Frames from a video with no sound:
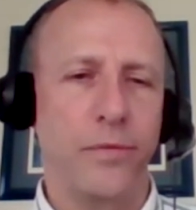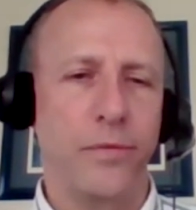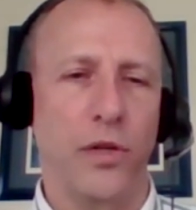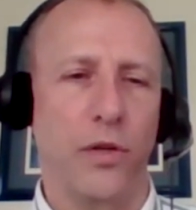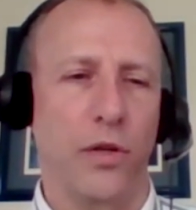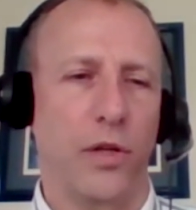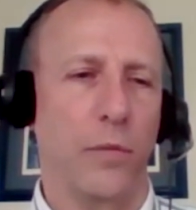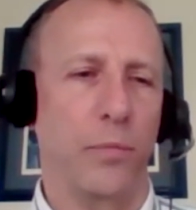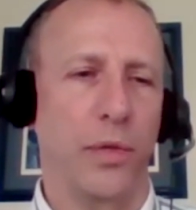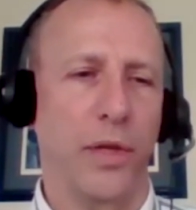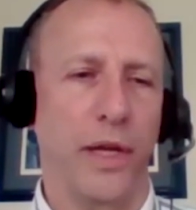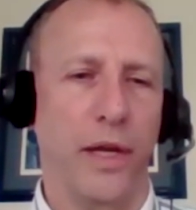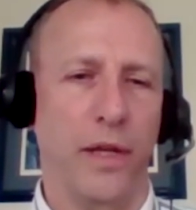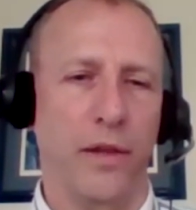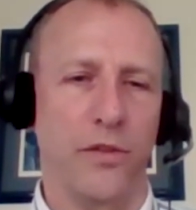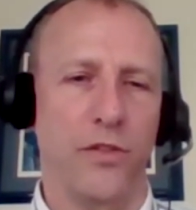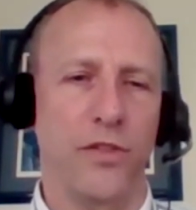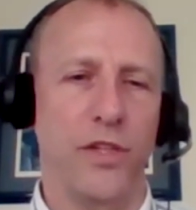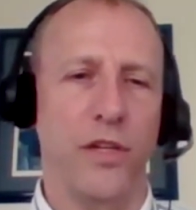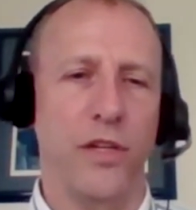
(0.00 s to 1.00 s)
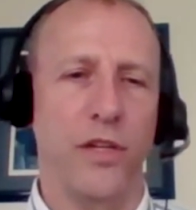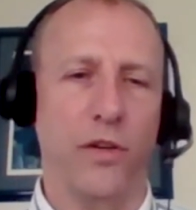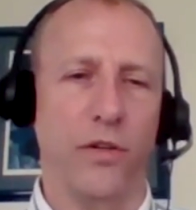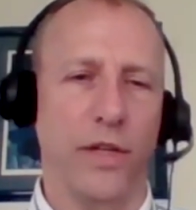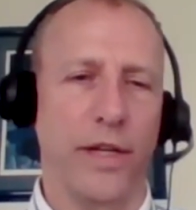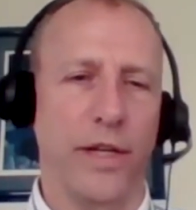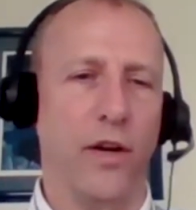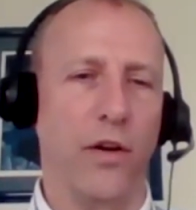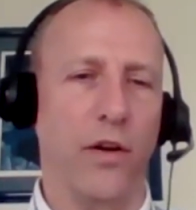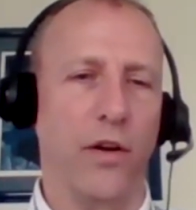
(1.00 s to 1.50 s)
you know, completing the senior
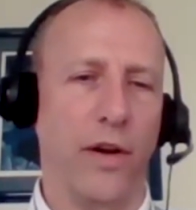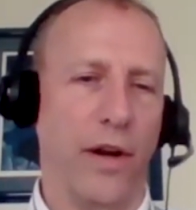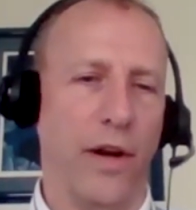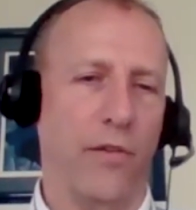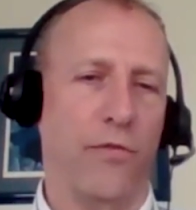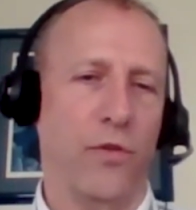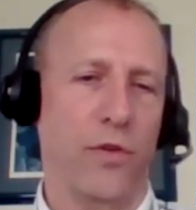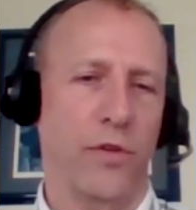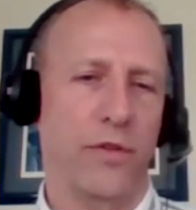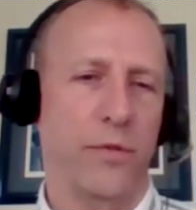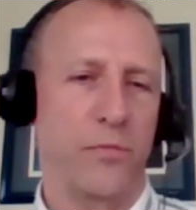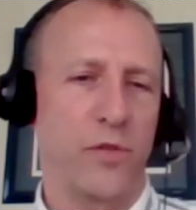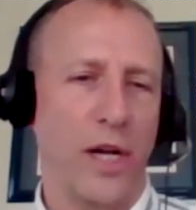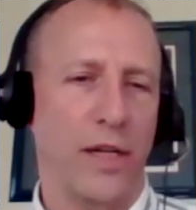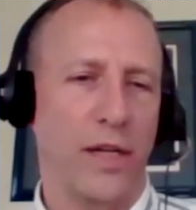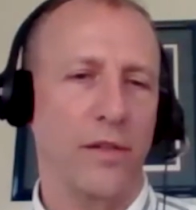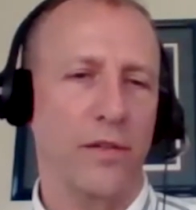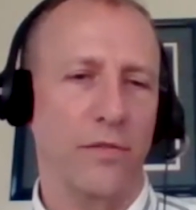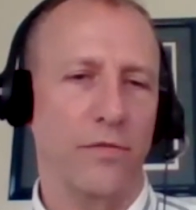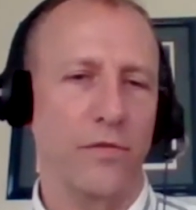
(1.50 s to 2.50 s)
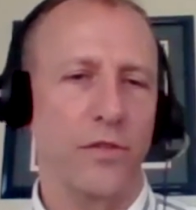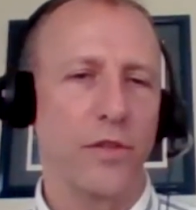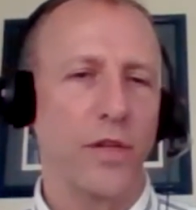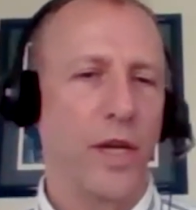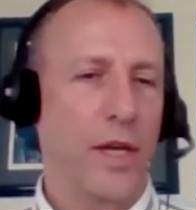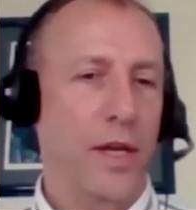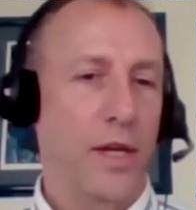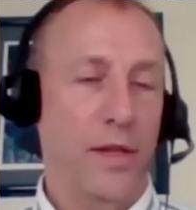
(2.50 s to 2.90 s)
leader Air Force objectives.